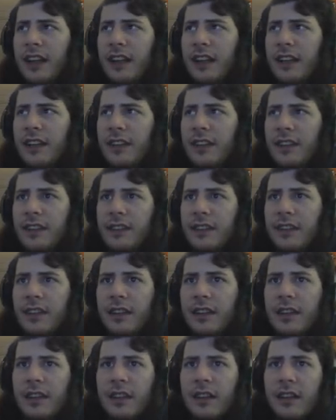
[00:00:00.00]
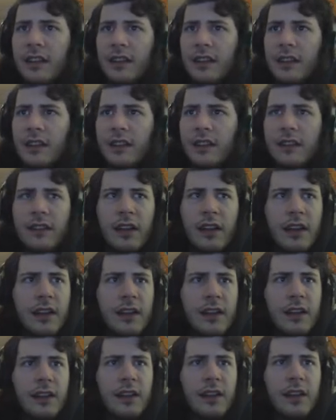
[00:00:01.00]
It gets
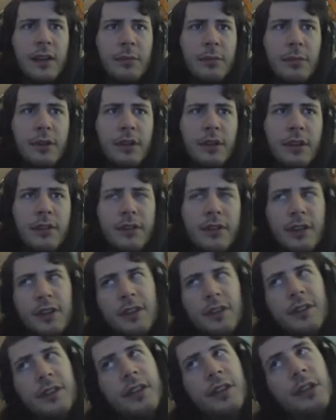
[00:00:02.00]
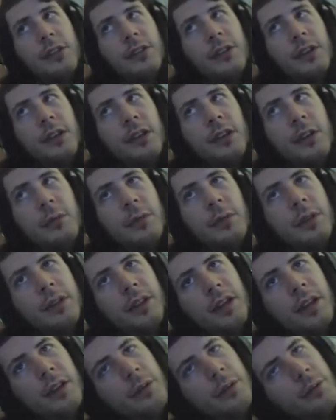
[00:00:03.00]
tightened up, and then if I tilt it a little bit that,